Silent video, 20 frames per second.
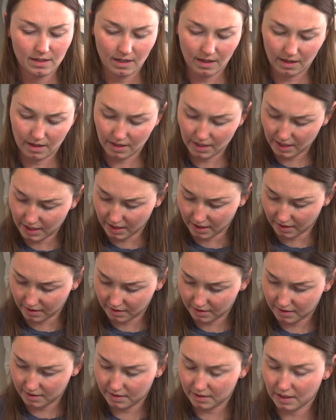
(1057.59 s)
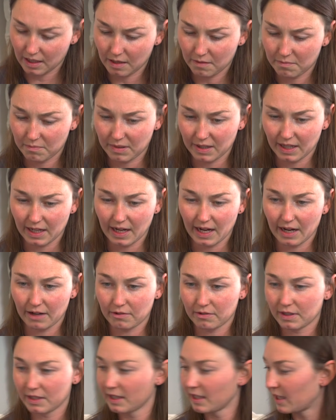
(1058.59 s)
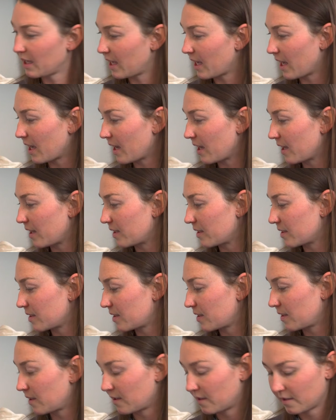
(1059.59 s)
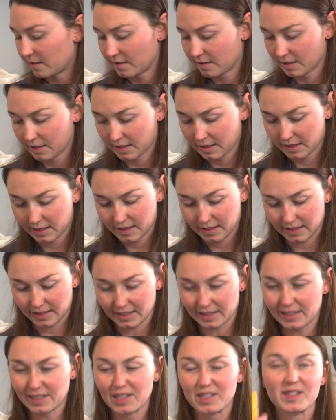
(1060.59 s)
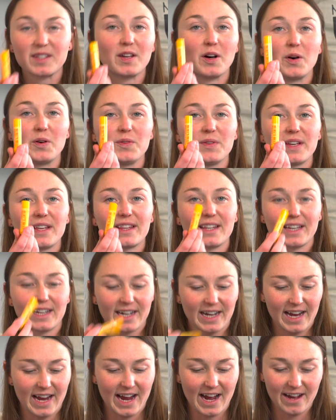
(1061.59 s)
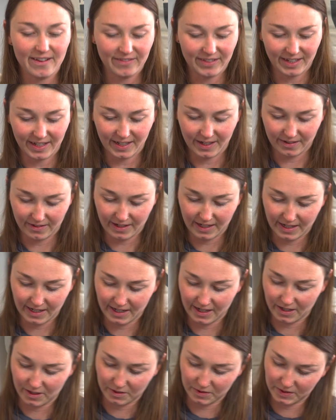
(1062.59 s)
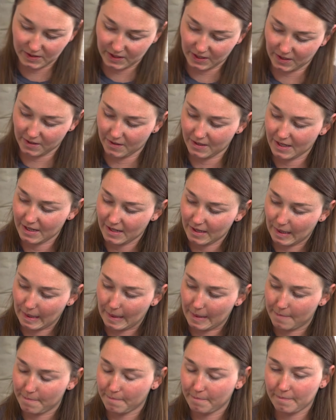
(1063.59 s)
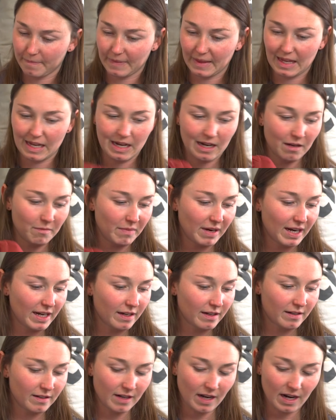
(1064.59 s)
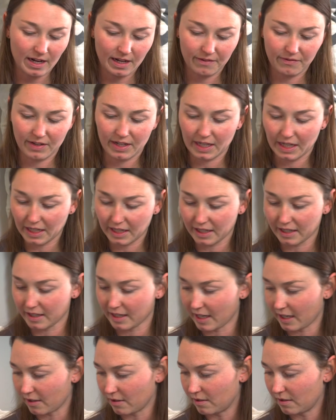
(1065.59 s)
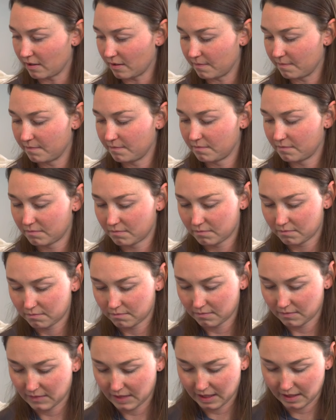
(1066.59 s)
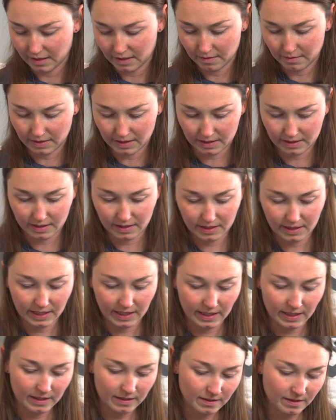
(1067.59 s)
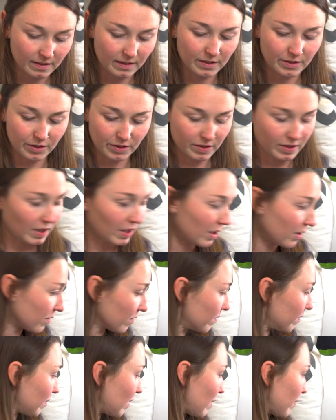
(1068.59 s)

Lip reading: this, but I really can't. This is the only thing I have in here right now, so I might not even need it at all, because this can easily just go in my